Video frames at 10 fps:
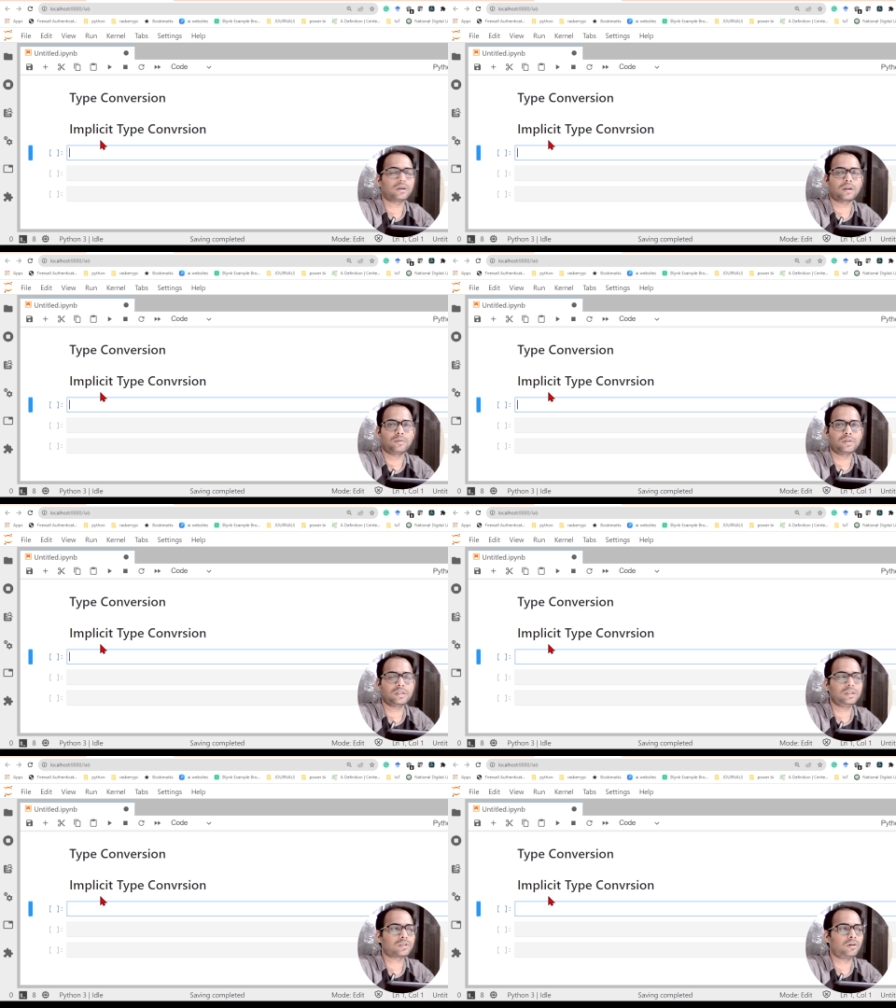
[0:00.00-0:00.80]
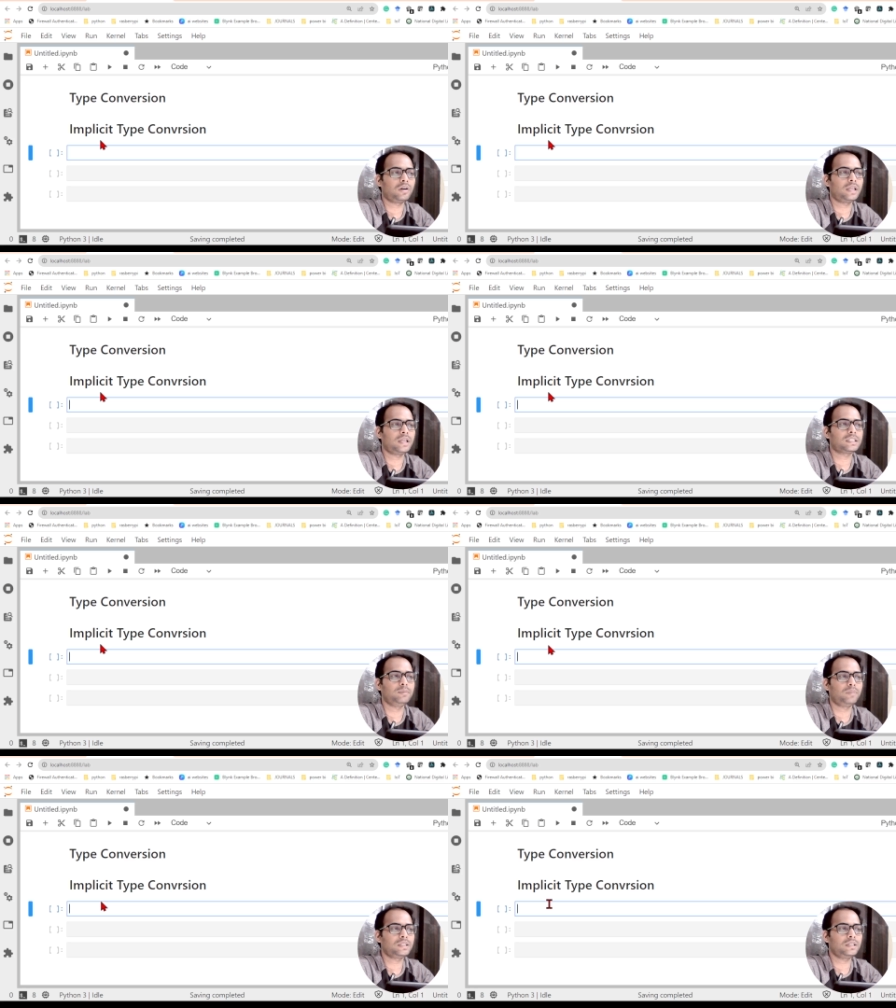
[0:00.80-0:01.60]
conversion is called as
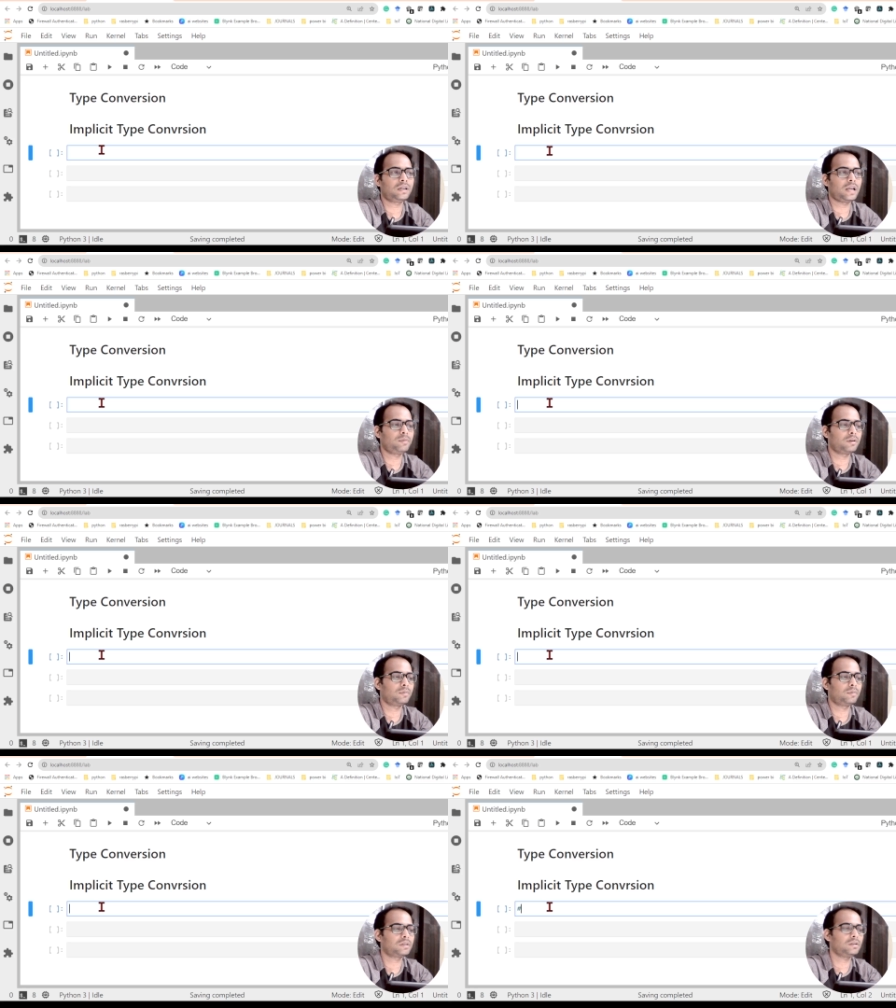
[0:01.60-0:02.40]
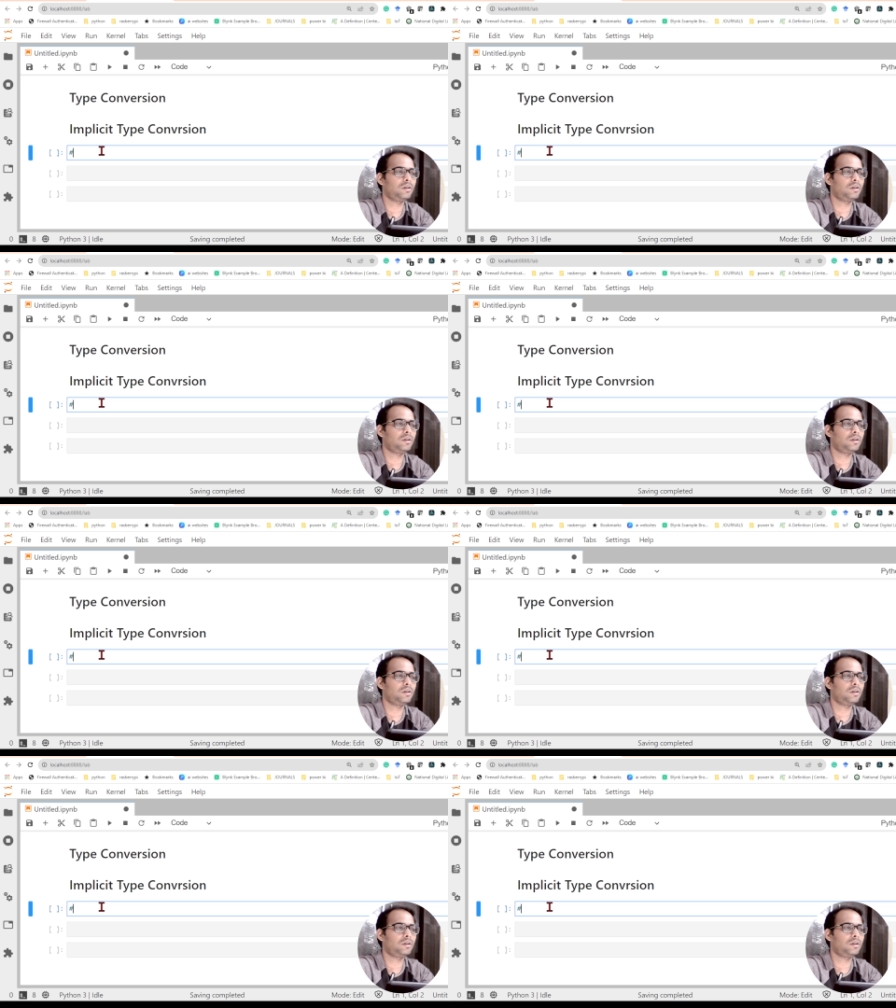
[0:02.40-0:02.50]
implicit type conversion,